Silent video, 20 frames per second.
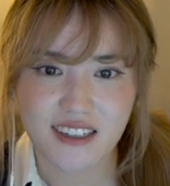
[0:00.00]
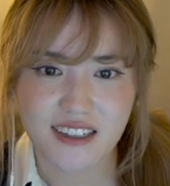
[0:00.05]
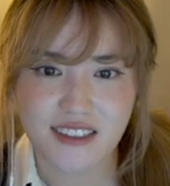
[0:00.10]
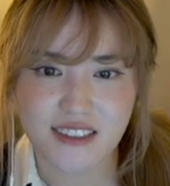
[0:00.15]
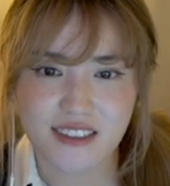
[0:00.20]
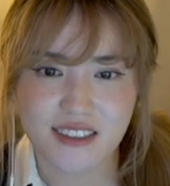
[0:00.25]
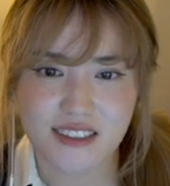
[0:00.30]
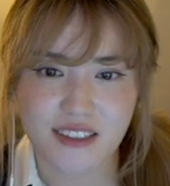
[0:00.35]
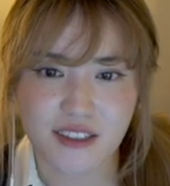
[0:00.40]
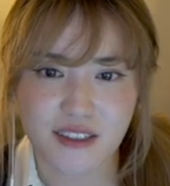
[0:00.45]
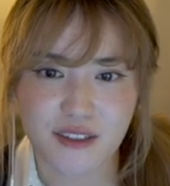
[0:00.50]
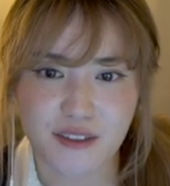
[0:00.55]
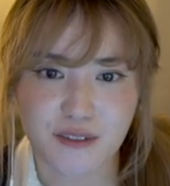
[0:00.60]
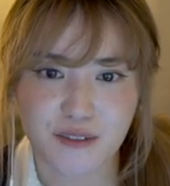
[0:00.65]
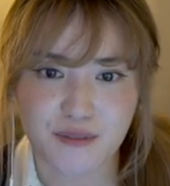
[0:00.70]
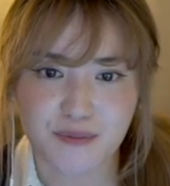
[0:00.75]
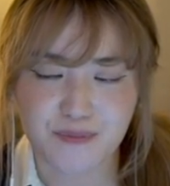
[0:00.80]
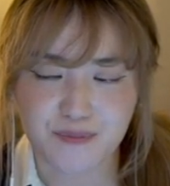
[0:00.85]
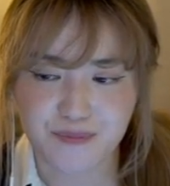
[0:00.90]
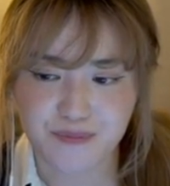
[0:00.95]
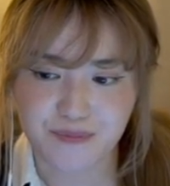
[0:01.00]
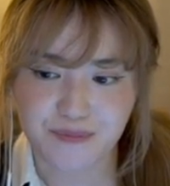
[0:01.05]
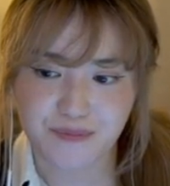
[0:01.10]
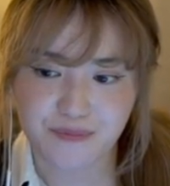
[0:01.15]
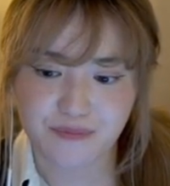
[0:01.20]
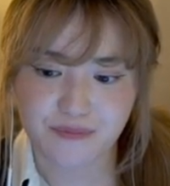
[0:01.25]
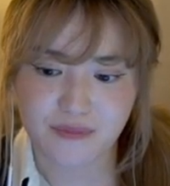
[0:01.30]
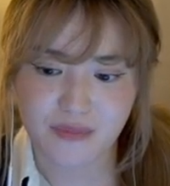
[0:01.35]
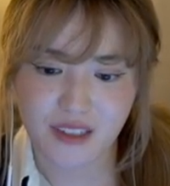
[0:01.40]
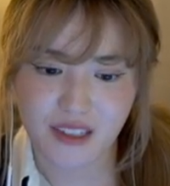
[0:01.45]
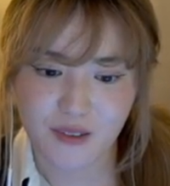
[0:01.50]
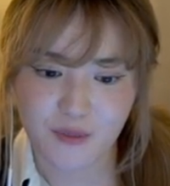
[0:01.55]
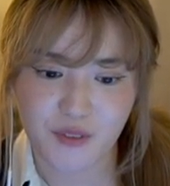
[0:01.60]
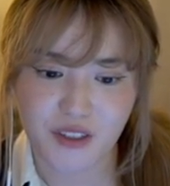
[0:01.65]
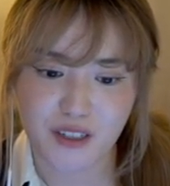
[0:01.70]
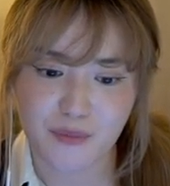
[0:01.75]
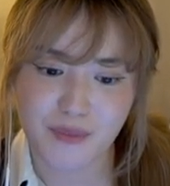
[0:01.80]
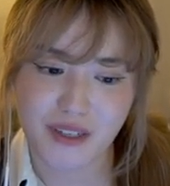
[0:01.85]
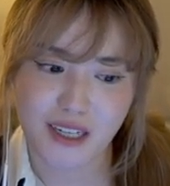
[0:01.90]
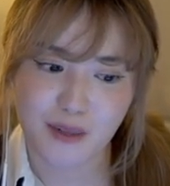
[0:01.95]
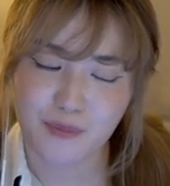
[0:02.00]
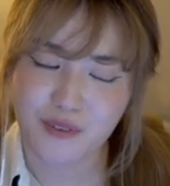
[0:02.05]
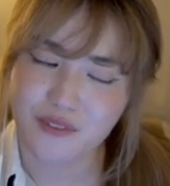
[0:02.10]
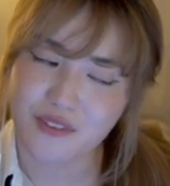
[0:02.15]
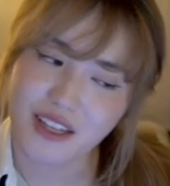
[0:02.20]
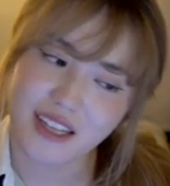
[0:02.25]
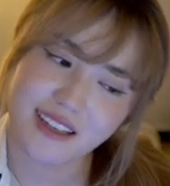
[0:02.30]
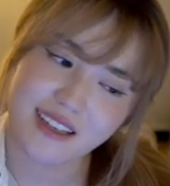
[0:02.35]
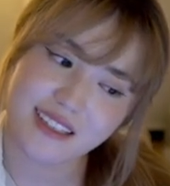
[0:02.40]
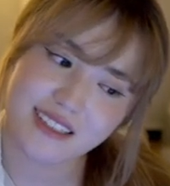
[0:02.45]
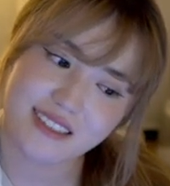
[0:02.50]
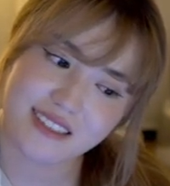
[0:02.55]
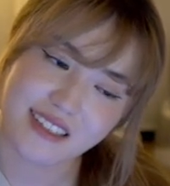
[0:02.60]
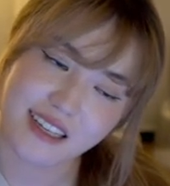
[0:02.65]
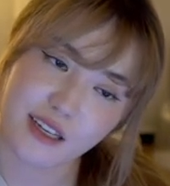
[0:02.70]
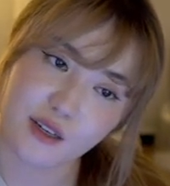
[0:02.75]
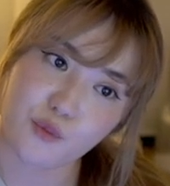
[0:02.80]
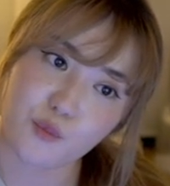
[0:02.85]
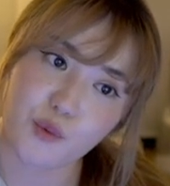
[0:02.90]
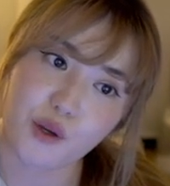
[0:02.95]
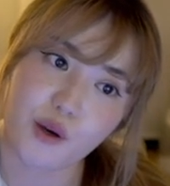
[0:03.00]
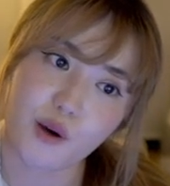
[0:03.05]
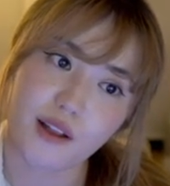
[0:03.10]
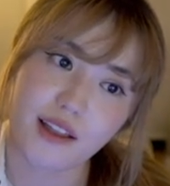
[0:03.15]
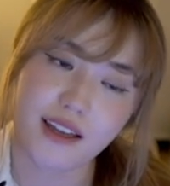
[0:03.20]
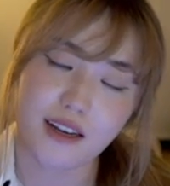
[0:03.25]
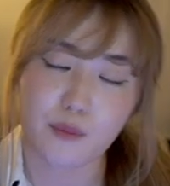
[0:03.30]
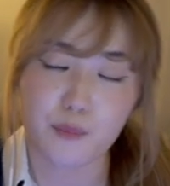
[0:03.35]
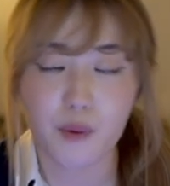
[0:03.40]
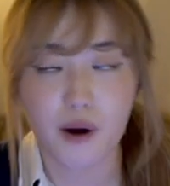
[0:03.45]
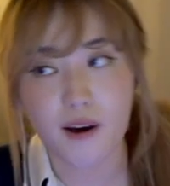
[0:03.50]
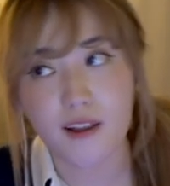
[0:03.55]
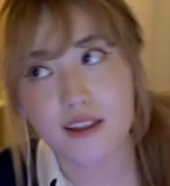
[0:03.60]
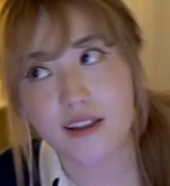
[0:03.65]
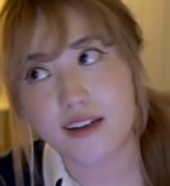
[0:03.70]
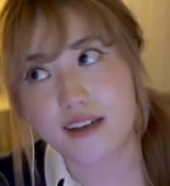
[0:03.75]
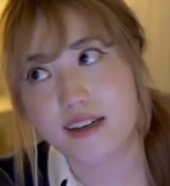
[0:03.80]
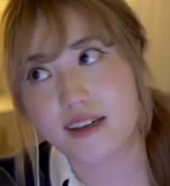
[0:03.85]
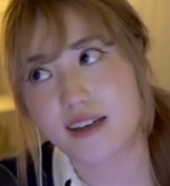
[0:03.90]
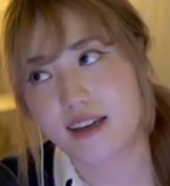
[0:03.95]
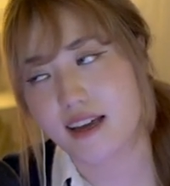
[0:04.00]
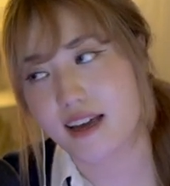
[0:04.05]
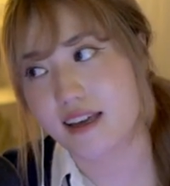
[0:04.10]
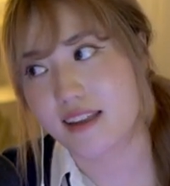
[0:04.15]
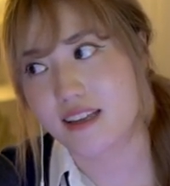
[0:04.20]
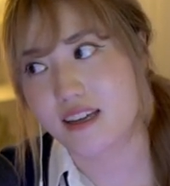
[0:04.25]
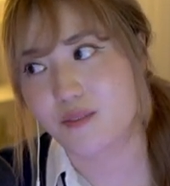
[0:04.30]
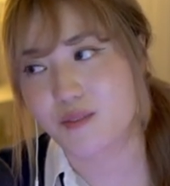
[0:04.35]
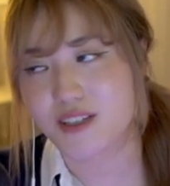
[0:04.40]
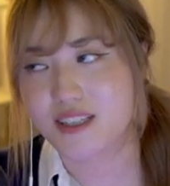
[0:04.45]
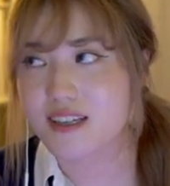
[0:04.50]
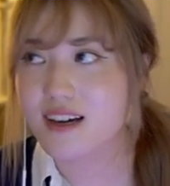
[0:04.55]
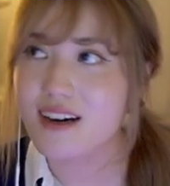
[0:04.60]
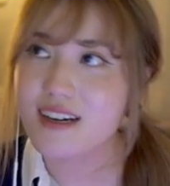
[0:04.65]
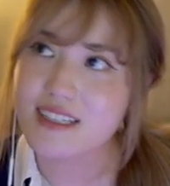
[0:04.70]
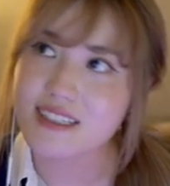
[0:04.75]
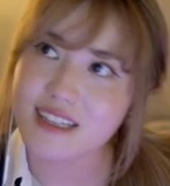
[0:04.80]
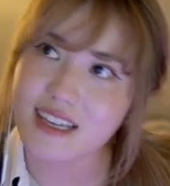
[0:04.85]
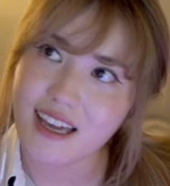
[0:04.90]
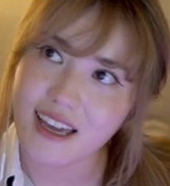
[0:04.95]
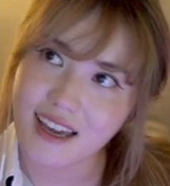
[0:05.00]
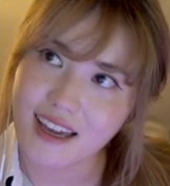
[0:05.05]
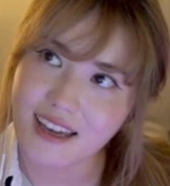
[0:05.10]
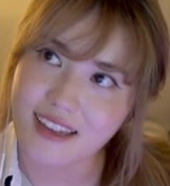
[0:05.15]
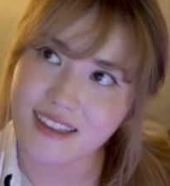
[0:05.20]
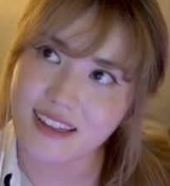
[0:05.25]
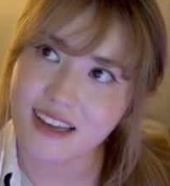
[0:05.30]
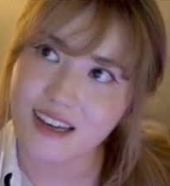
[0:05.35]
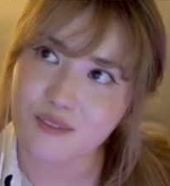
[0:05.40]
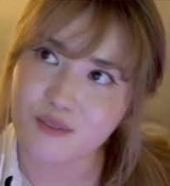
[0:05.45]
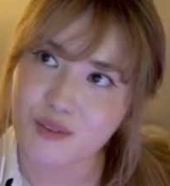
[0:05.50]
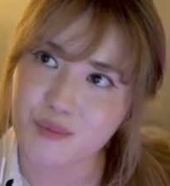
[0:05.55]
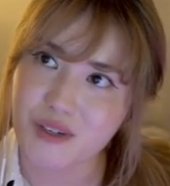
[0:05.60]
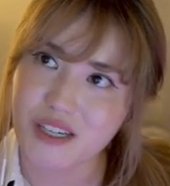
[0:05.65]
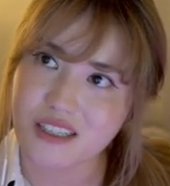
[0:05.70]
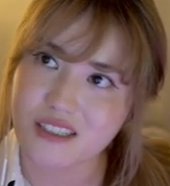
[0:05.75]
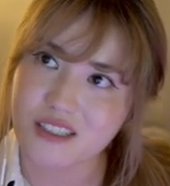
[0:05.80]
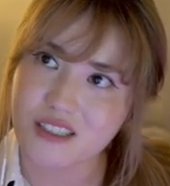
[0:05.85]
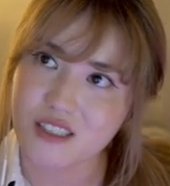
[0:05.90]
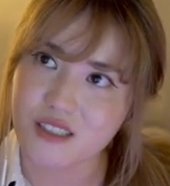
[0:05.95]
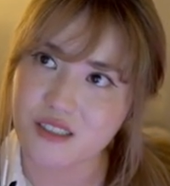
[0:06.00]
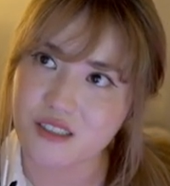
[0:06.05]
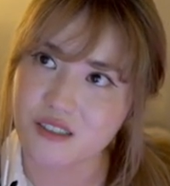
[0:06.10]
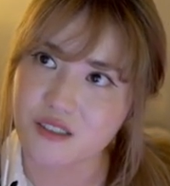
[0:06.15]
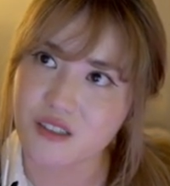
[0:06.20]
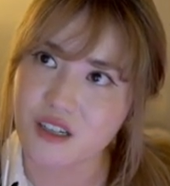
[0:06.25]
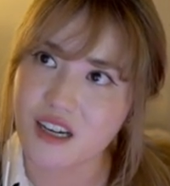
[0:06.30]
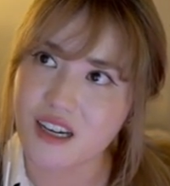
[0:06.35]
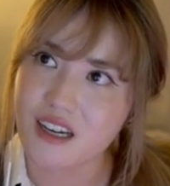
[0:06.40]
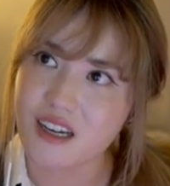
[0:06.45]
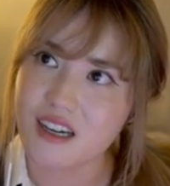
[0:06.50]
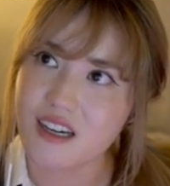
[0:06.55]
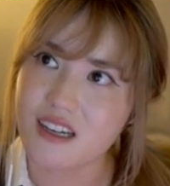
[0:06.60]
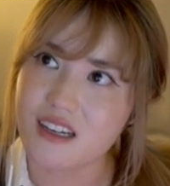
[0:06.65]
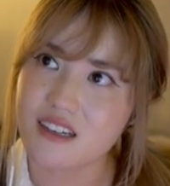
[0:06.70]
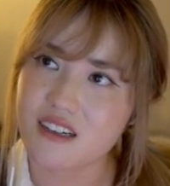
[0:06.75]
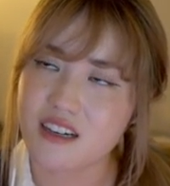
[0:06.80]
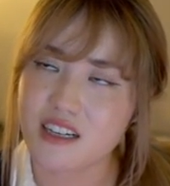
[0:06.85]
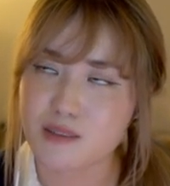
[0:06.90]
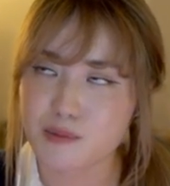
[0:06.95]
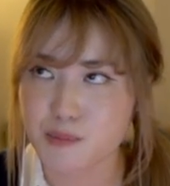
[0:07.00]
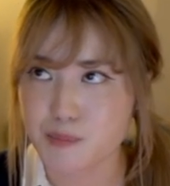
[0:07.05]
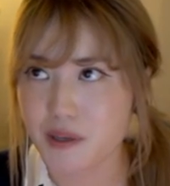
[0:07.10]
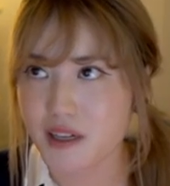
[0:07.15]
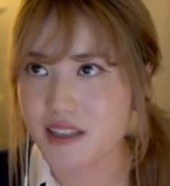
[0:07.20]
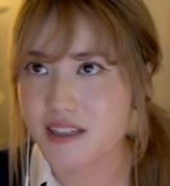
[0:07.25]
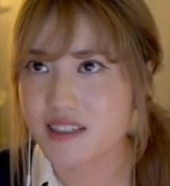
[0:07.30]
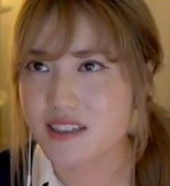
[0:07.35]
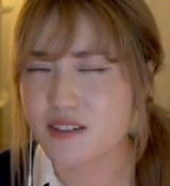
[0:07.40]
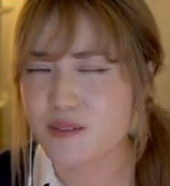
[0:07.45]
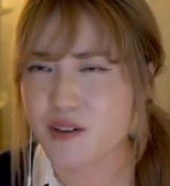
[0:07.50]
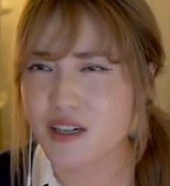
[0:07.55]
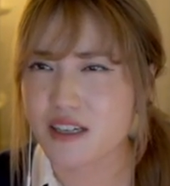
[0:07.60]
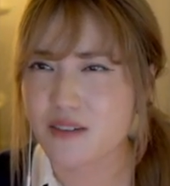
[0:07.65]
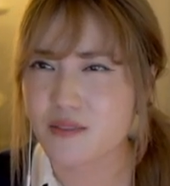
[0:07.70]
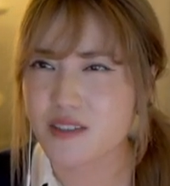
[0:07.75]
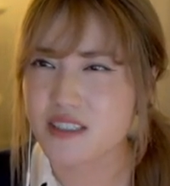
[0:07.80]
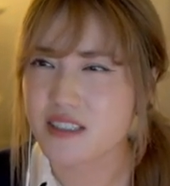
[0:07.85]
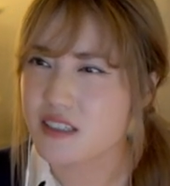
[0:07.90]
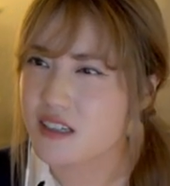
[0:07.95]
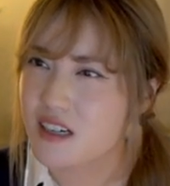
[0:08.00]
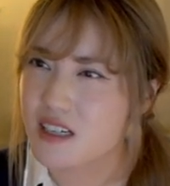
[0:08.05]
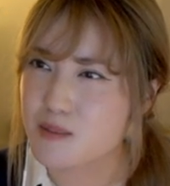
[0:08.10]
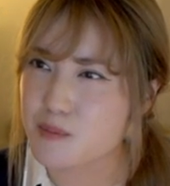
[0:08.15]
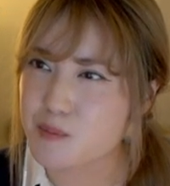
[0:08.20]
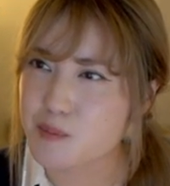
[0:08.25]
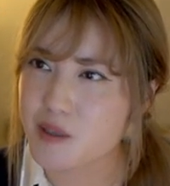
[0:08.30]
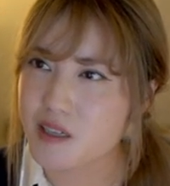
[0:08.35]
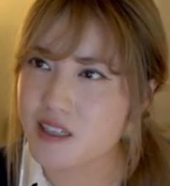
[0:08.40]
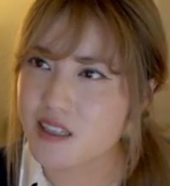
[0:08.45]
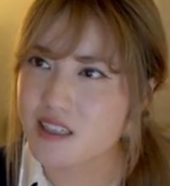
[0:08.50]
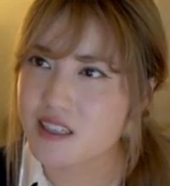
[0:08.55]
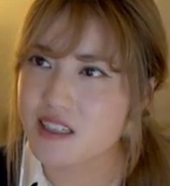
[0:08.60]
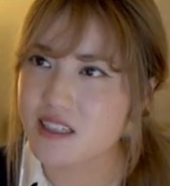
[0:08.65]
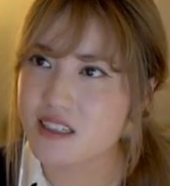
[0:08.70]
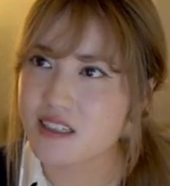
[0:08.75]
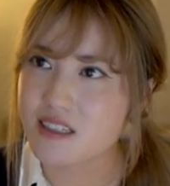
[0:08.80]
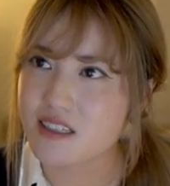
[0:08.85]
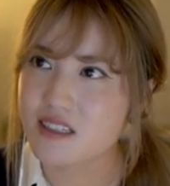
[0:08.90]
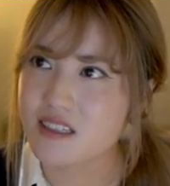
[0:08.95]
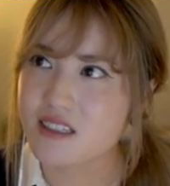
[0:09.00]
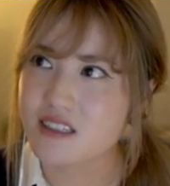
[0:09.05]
So we all met up in Vegas and we all had a potluck and then we talked and then we went to Cosmopolitan. Wait, was it Cosmopolitan?